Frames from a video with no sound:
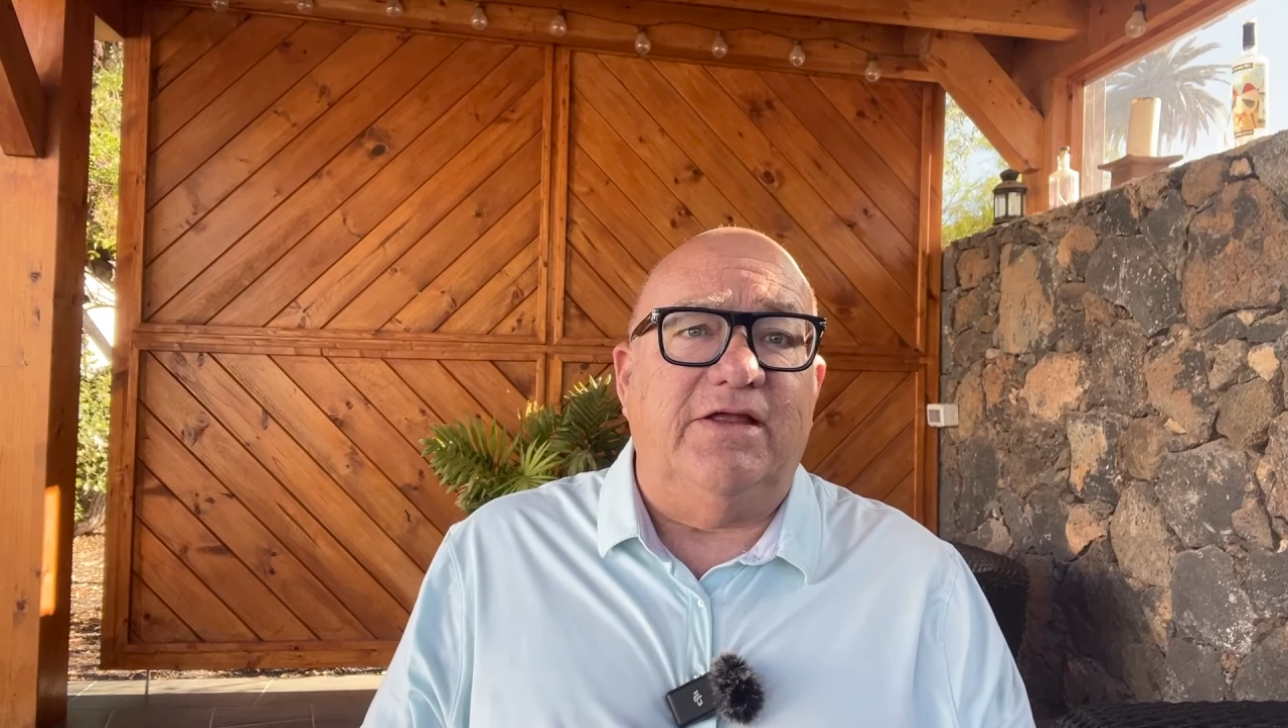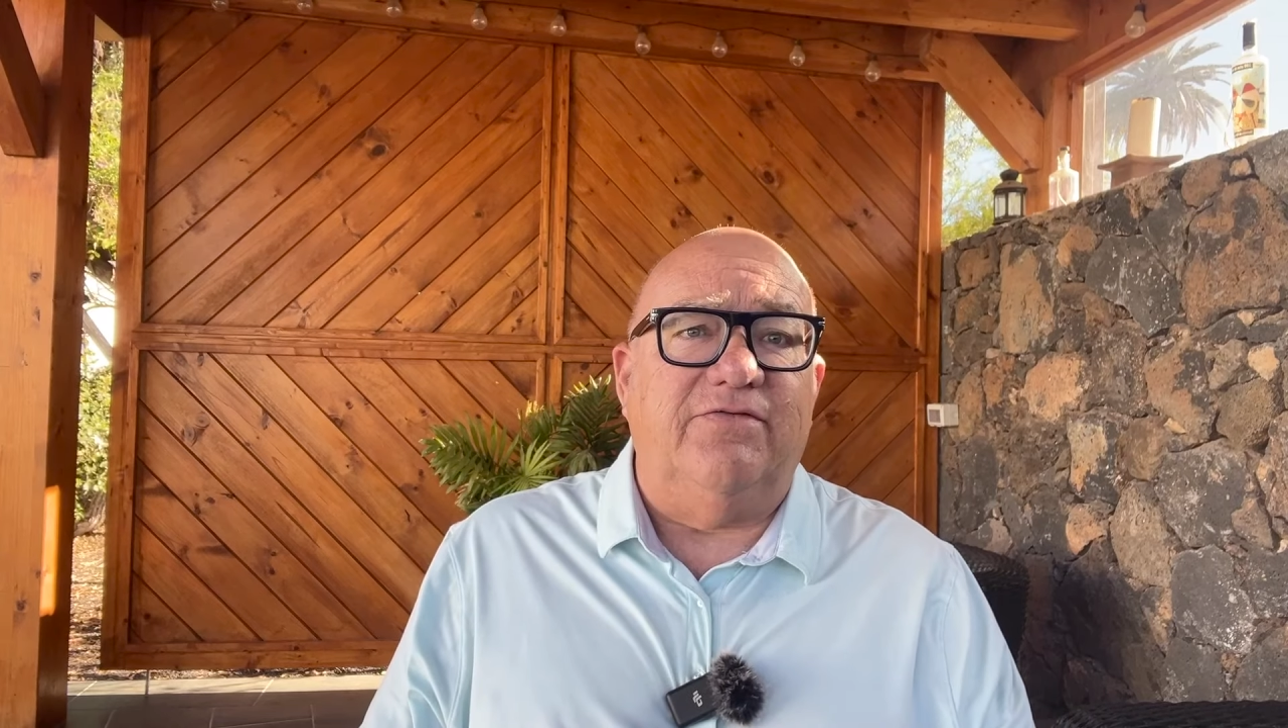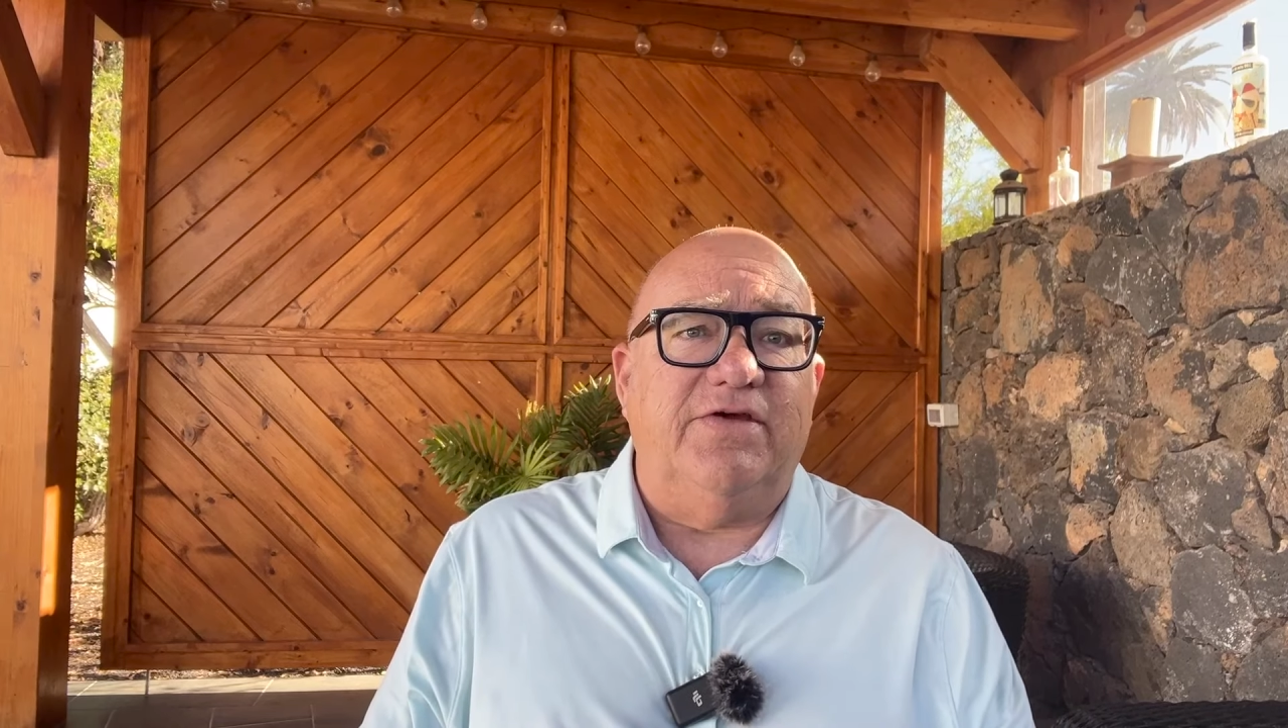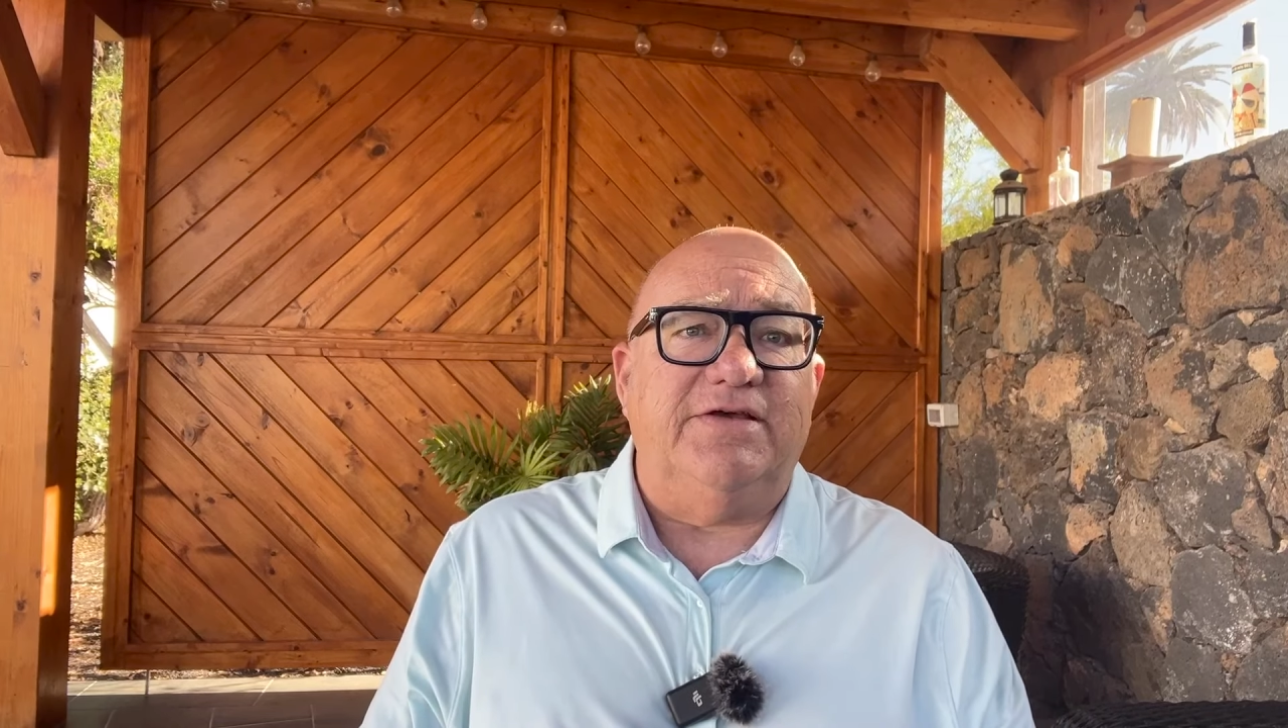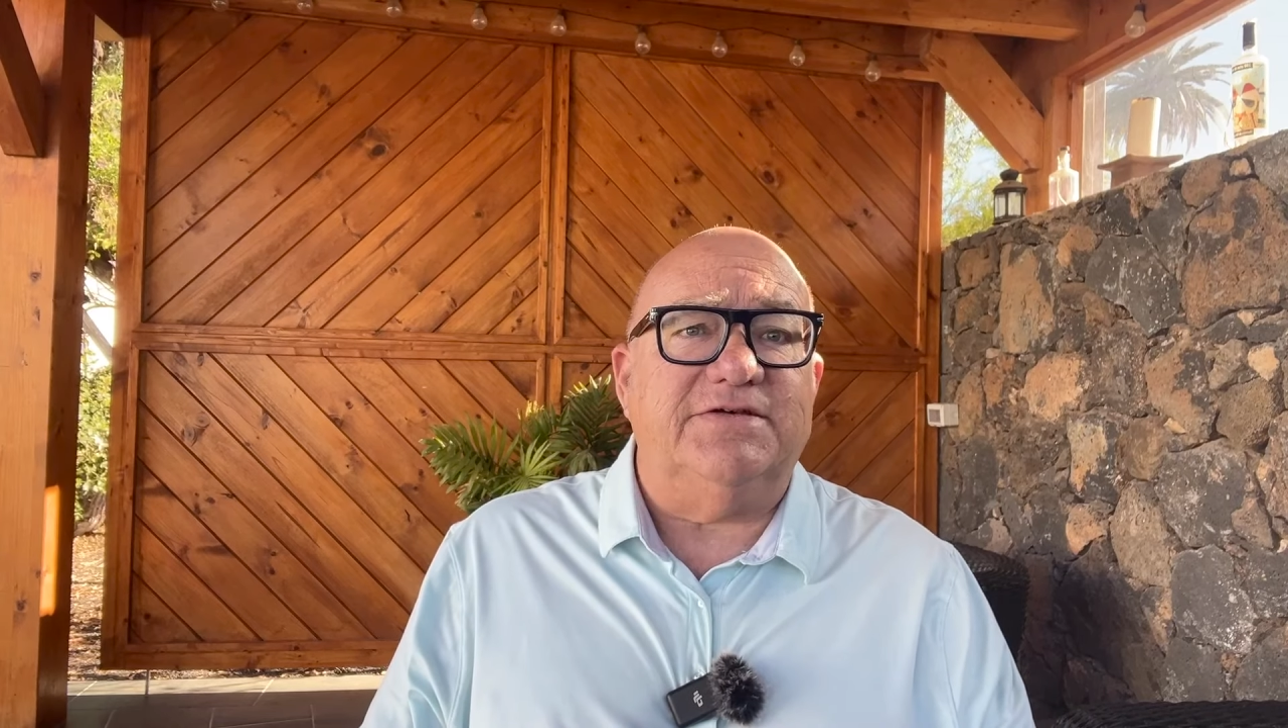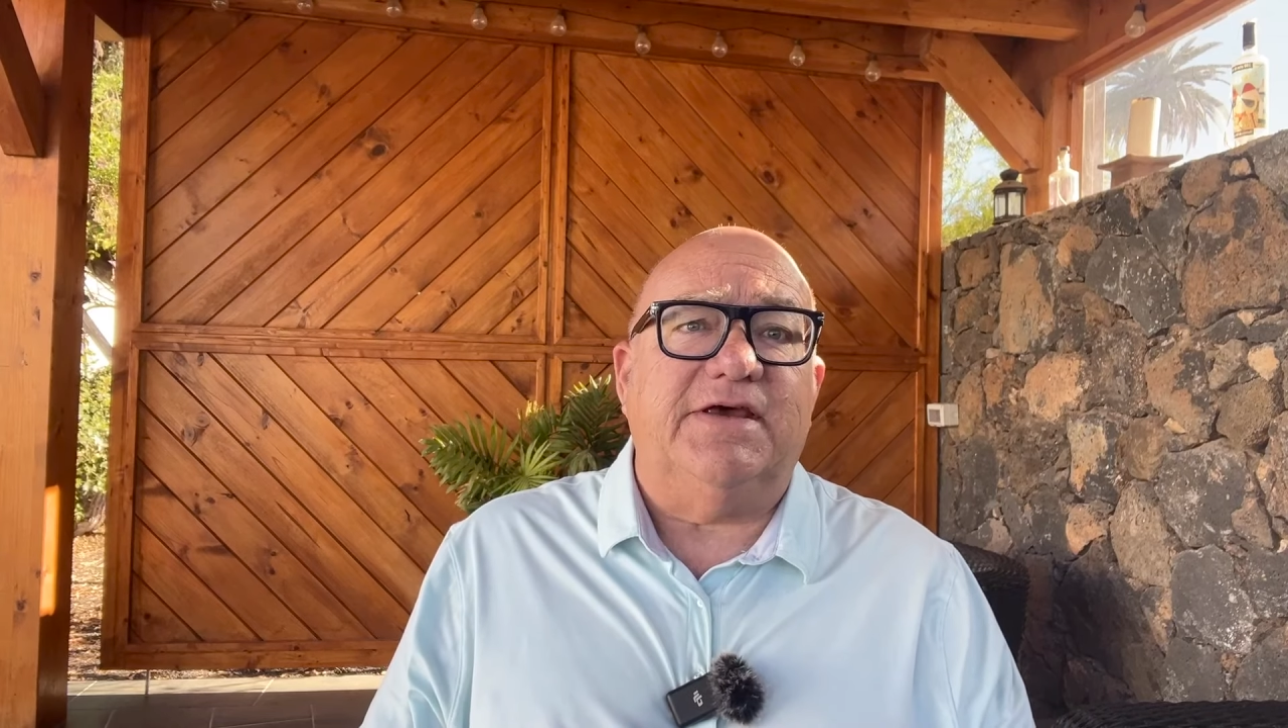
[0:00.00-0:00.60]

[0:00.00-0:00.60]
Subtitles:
a visa